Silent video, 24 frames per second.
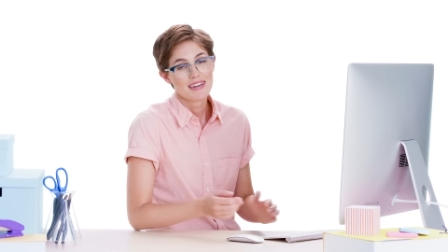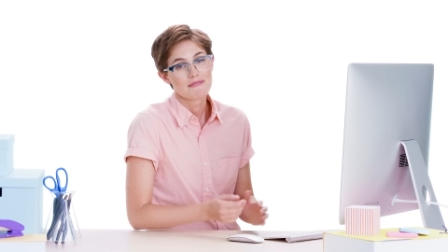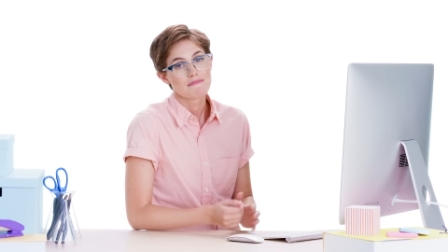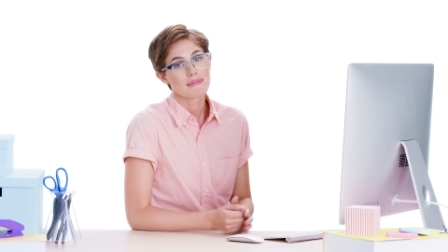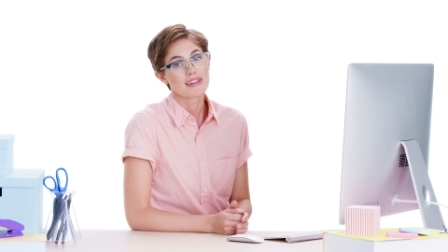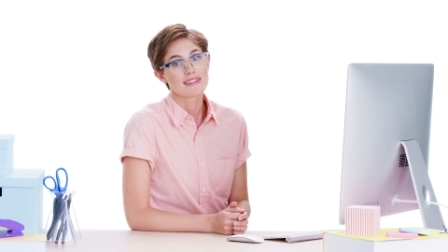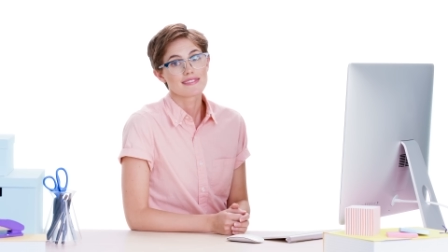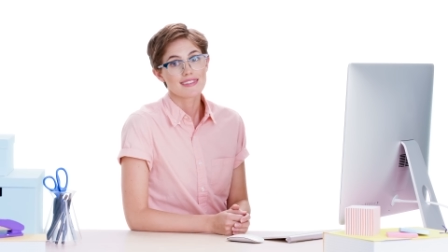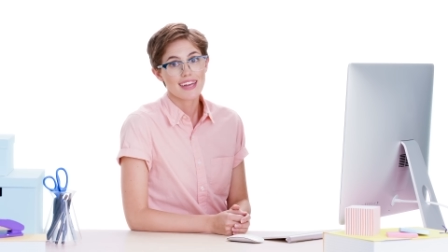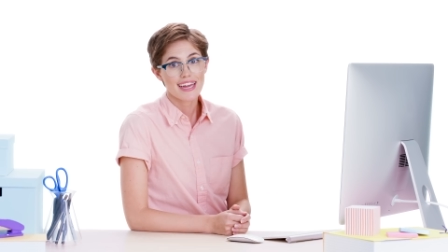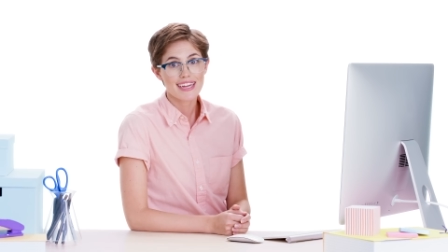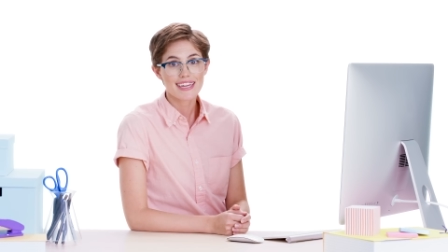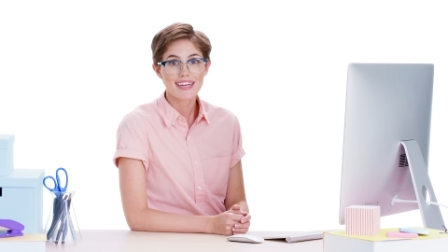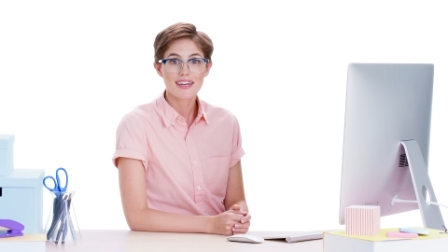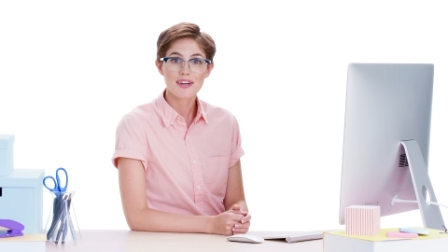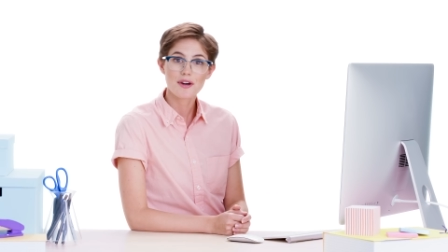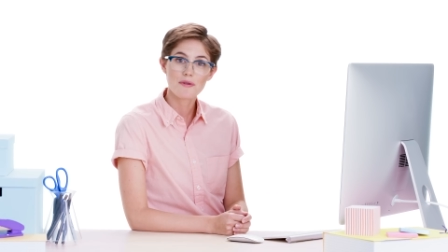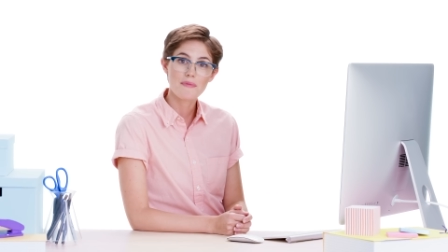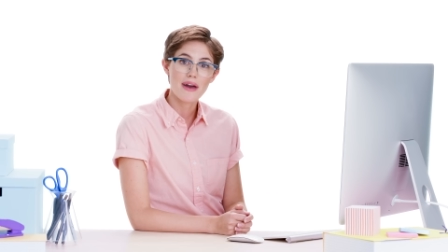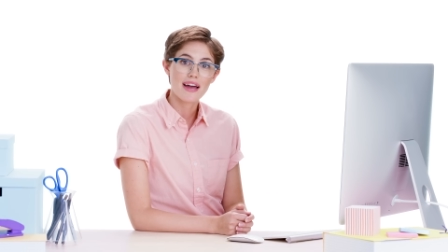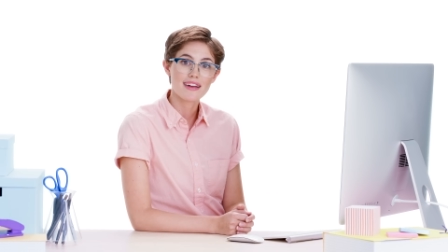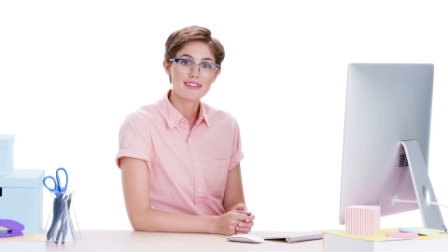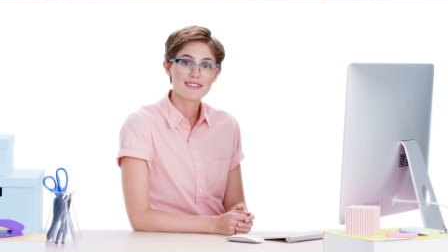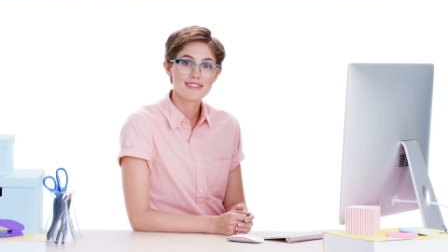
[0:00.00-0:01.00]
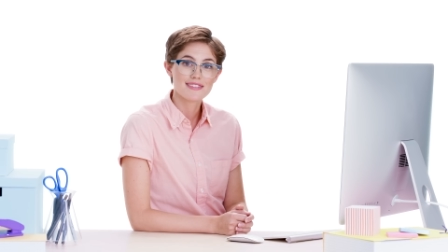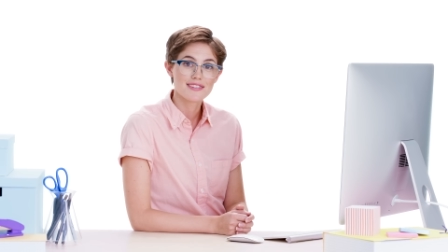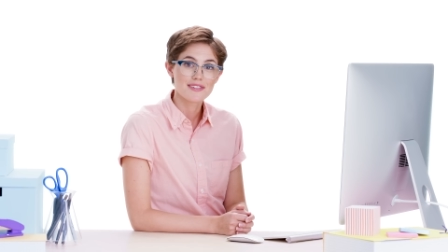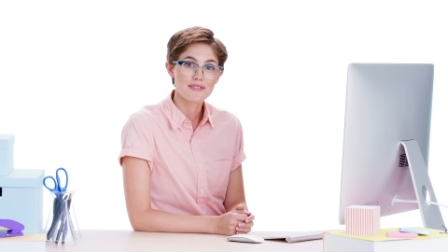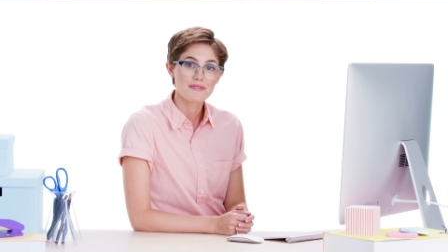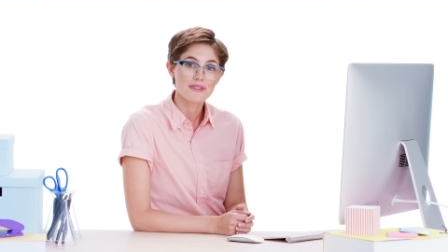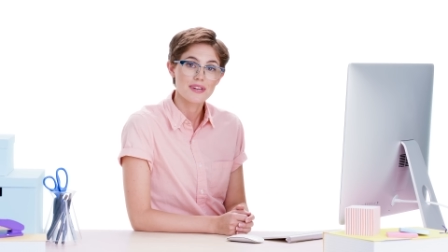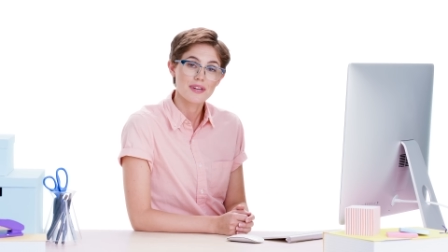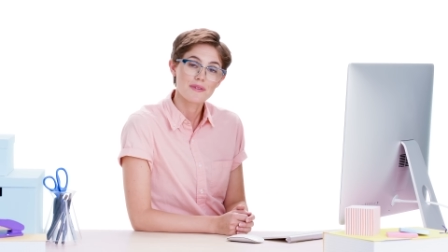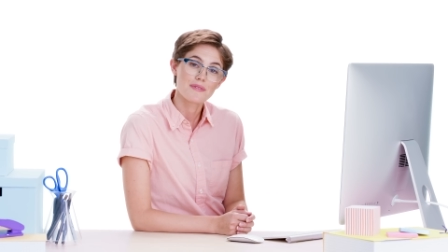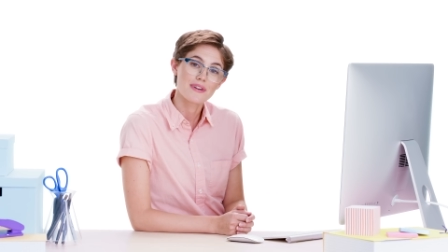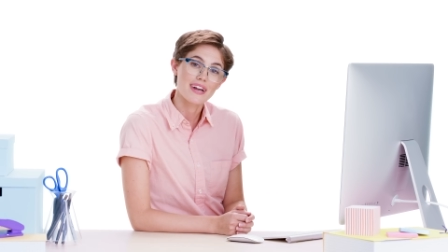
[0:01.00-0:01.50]
means I can go back to
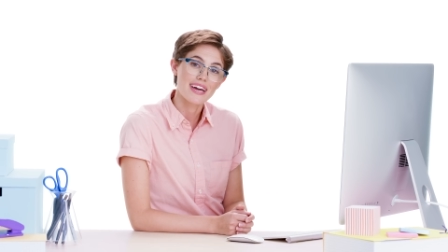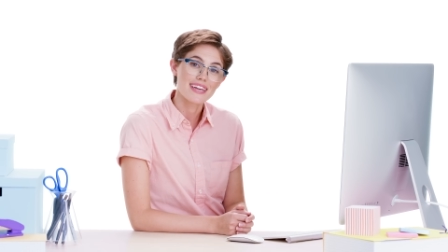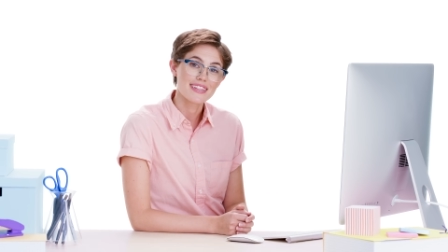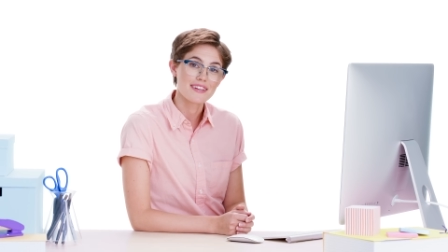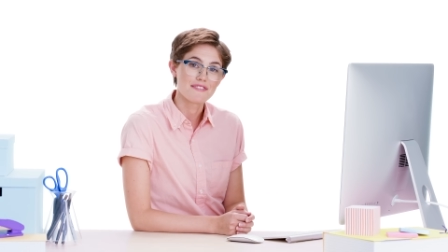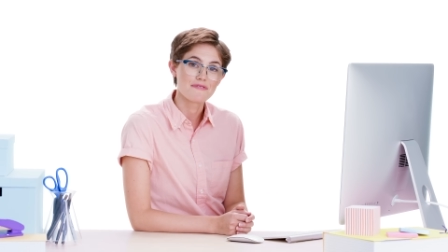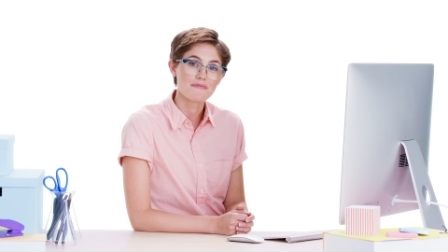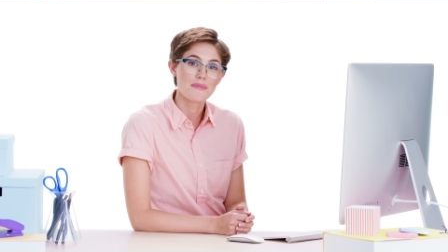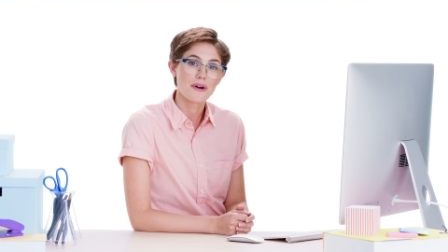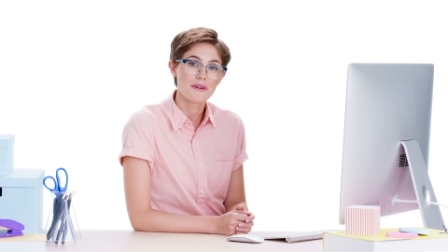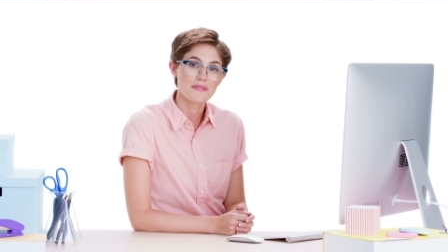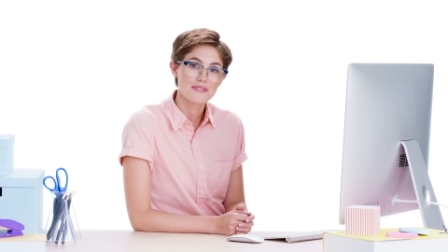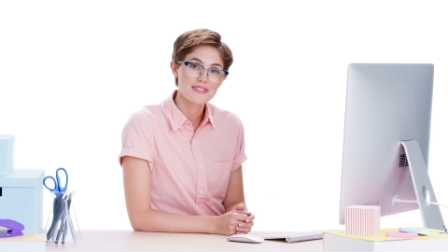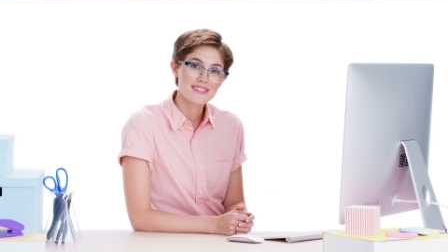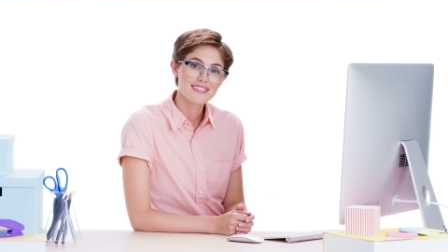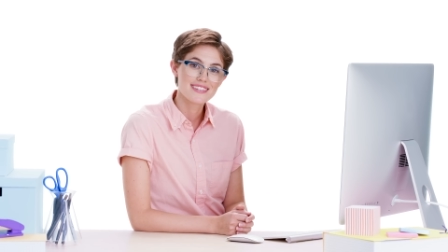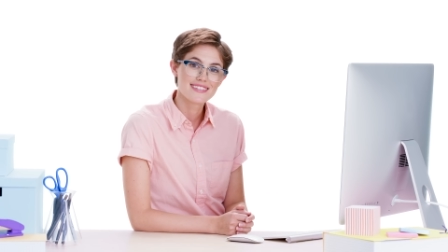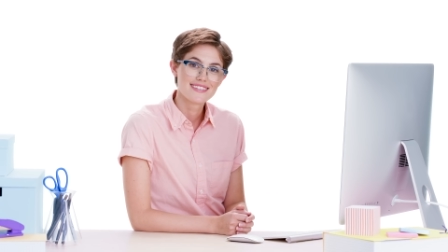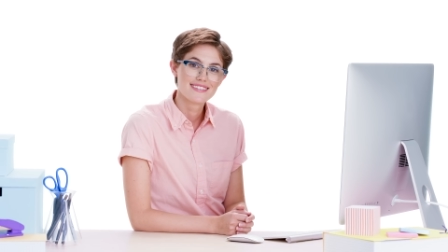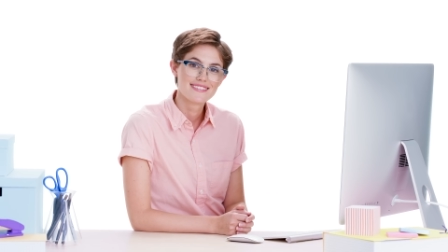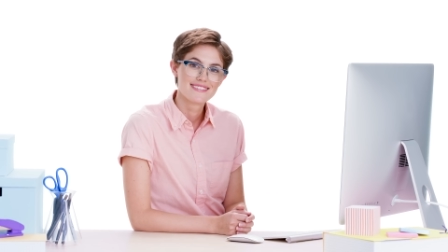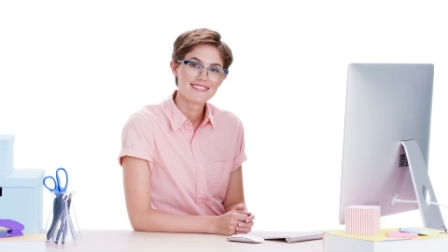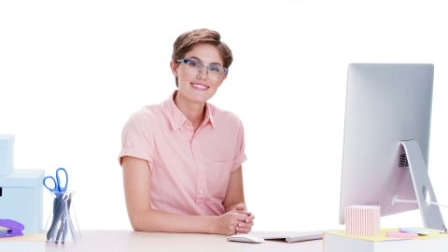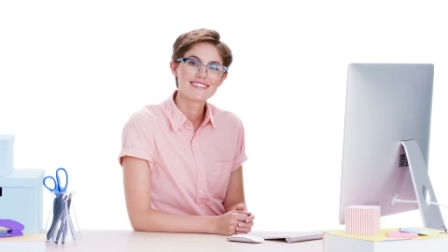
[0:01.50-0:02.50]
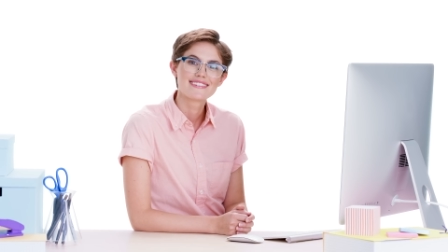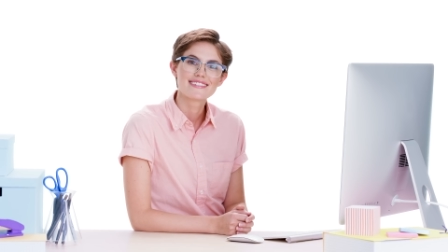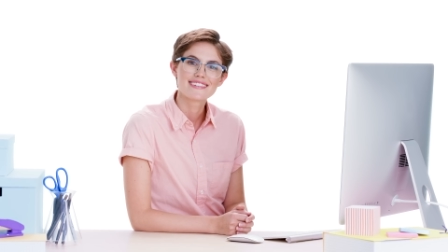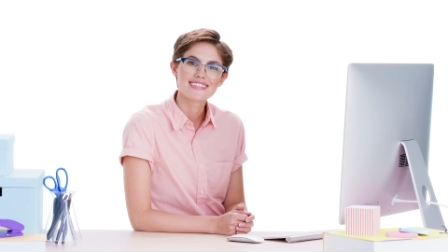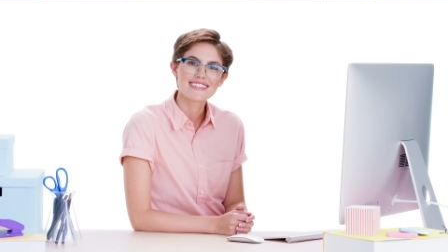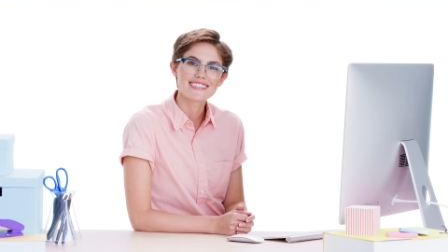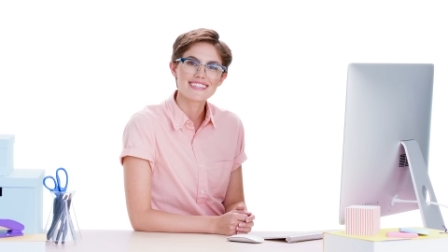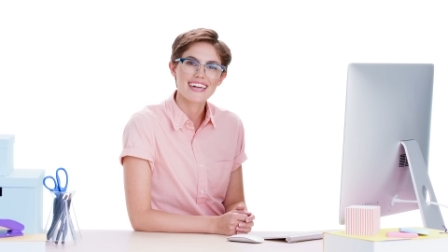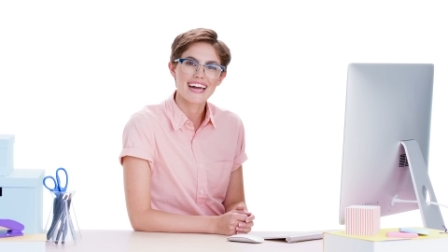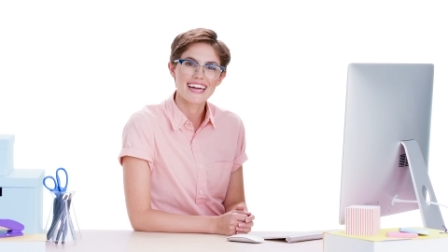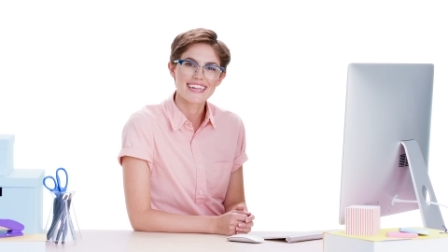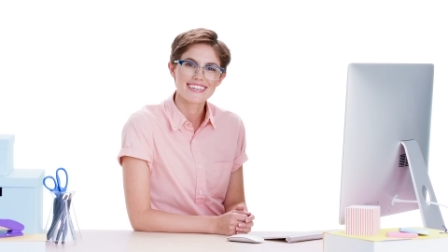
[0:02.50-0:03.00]
doing what I love most,
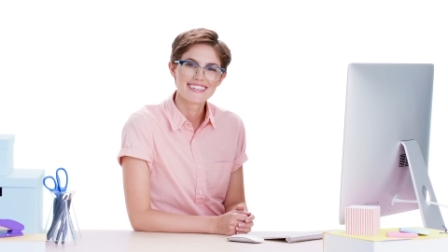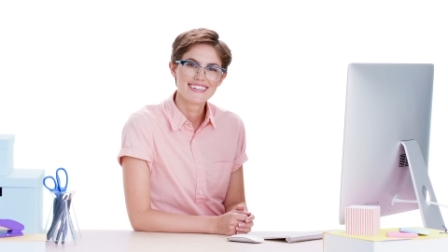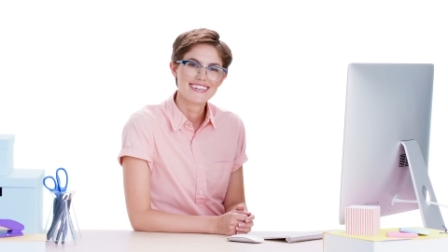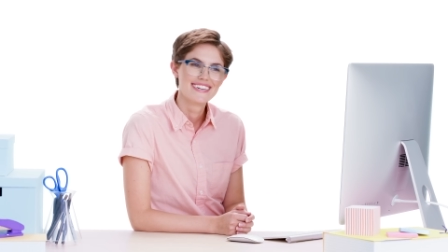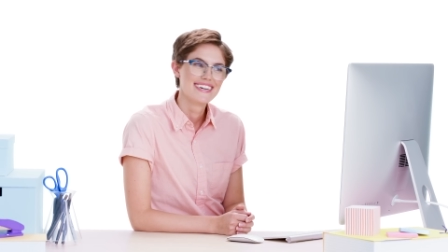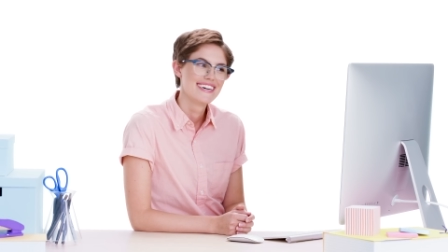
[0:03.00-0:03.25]
design.